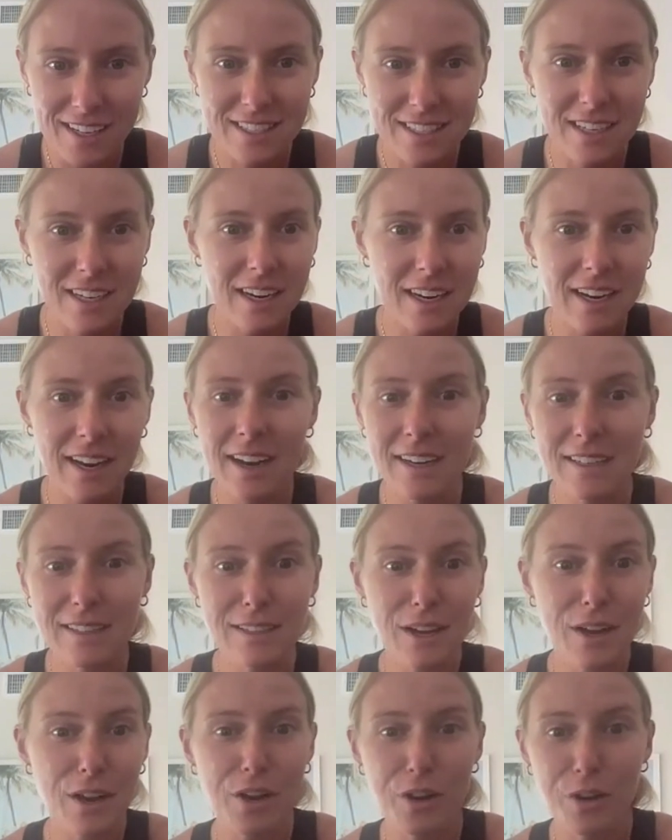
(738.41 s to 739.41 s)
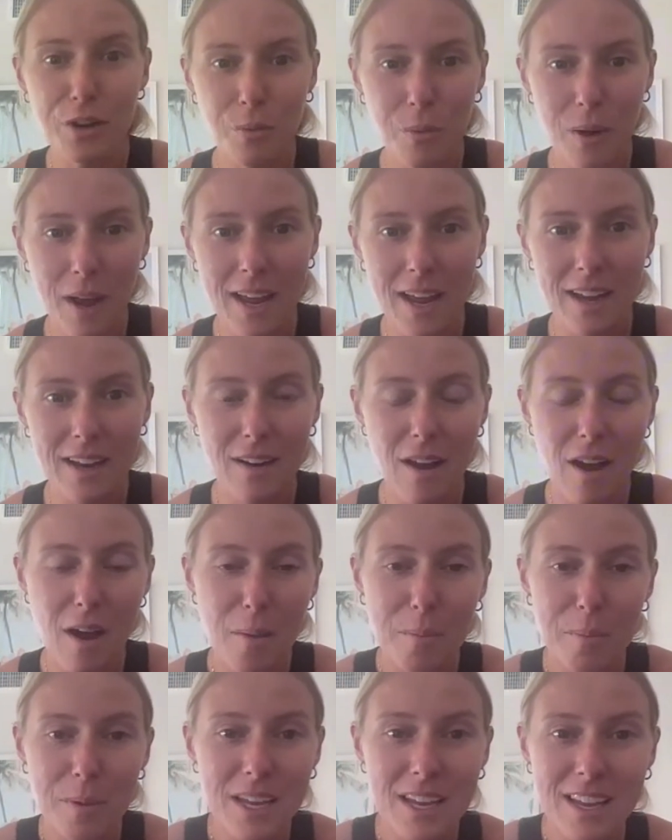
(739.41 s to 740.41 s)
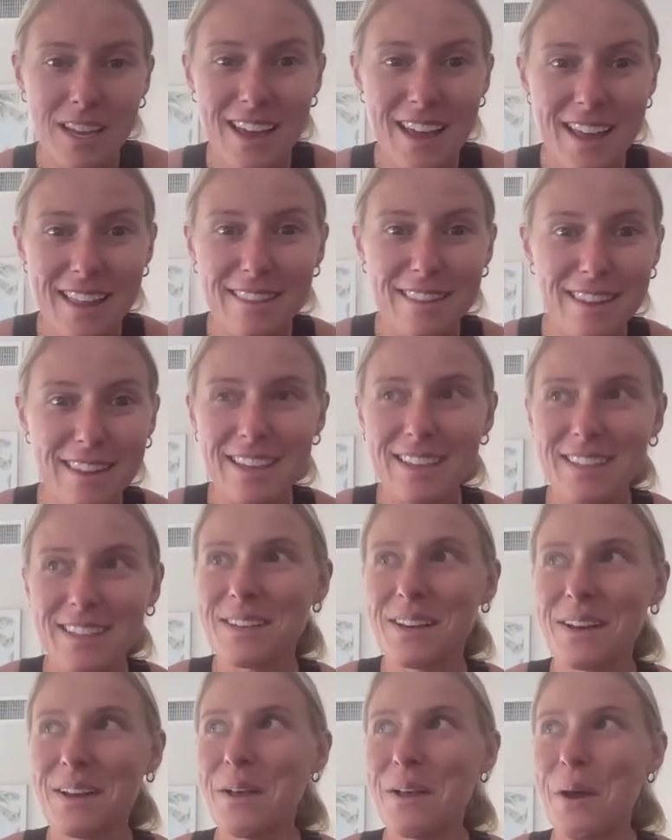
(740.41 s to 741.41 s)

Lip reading: to connect in a new way, not be in these